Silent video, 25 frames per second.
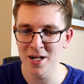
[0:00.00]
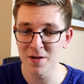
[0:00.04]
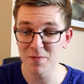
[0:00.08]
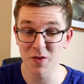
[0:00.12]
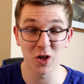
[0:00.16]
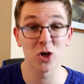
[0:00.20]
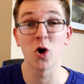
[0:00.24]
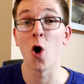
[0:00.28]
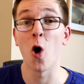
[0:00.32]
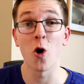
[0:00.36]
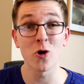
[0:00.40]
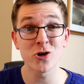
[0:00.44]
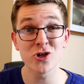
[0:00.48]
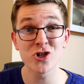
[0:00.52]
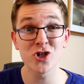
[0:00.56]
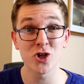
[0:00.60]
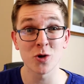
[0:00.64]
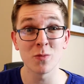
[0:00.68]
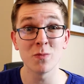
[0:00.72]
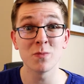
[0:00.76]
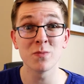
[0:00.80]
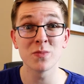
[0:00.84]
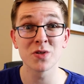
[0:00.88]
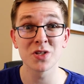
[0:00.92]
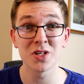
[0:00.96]
The
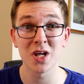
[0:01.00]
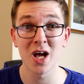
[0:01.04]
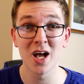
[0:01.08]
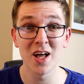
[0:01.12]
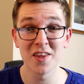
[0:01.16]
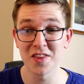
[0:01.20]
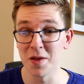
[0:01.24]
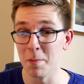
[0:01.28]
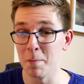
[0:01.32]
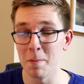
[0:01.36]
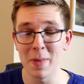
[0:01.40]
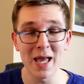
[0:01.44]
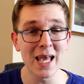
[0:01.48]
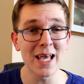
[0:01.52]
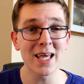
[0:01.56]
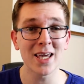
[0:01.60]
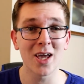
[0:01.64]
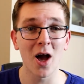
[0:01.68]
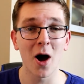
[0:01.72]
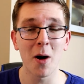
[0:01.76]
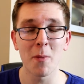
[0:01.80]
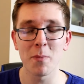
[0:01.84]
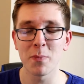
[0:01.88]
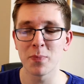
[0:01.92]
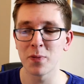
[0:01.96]
costumes, the
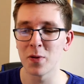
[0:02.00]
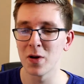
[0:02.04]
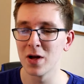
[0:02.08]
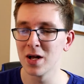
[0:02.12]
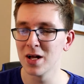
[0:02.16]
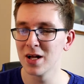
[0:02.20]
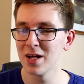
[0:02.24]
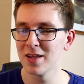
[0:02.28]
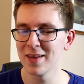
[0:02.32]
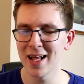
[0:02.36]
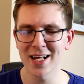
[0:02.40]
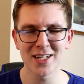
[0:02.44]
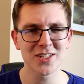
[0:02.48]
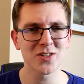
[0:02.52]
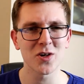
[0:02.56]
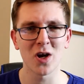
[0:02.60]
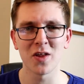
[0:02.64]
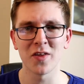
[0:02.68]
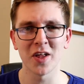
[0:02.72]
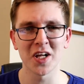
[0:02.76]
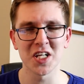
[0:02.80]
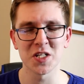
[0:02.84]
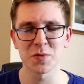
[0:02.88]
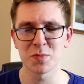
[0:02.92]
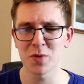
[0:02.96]
makeup, that sort
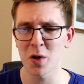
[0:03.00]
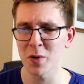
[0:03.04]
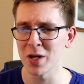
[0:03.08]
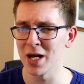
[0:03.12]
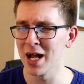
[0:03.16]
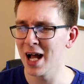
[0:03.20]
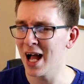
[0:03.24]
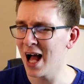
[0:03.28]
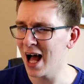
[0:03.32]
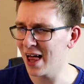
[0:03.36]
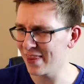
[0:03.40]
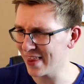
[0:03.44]
of thing is brilliant.